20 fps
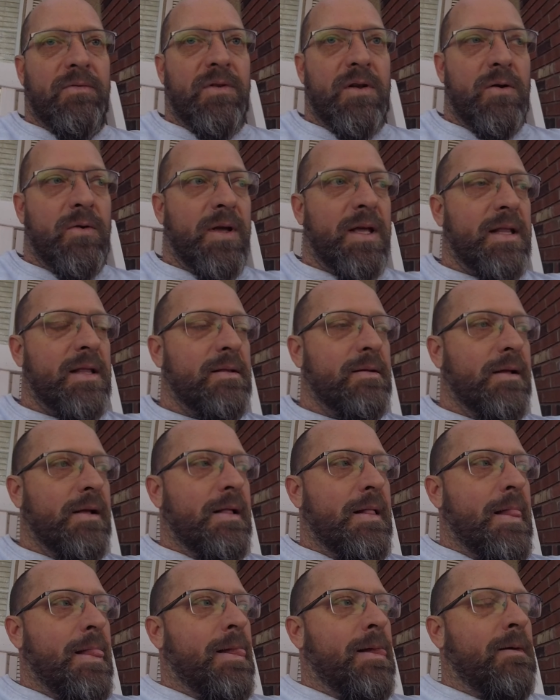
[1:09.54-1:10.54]
you don't get
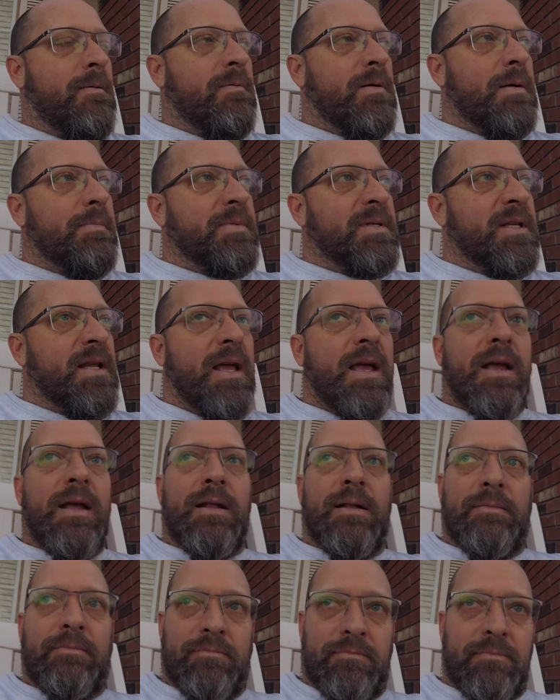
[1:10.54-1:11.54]
what I'm
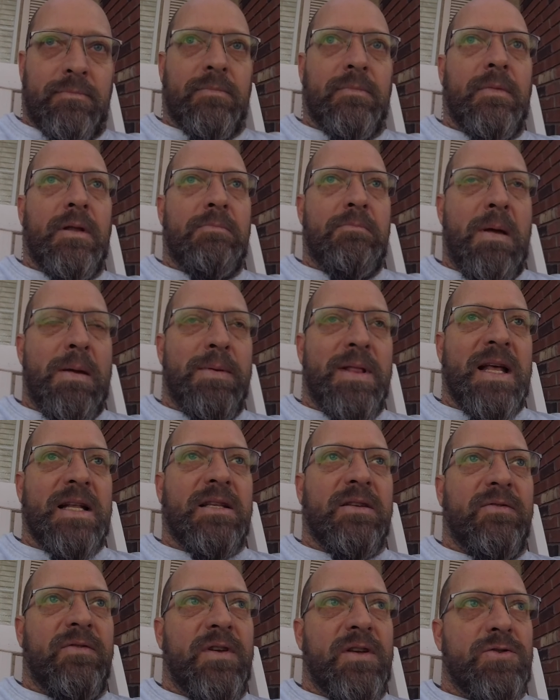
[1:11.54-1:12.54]
saying, maybe
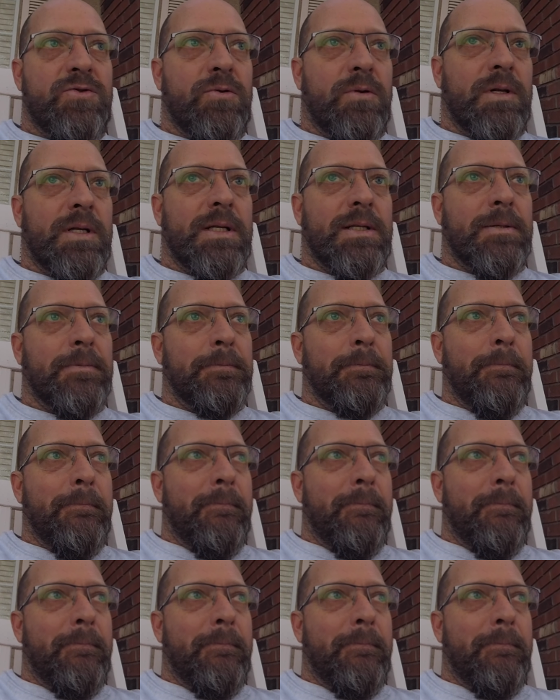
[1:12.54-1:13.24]
that's a visual, is